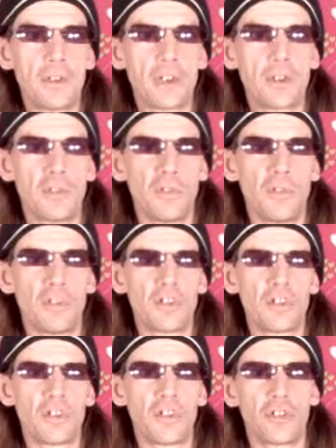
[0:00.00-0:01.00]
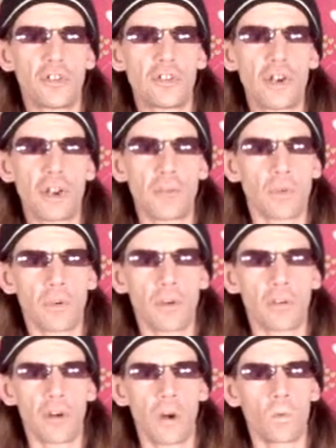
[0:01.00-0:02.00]
the illusion, you'll never
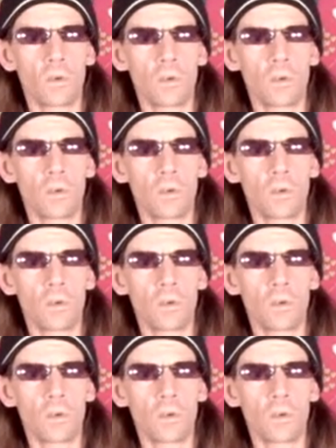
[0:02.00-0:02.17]
grow.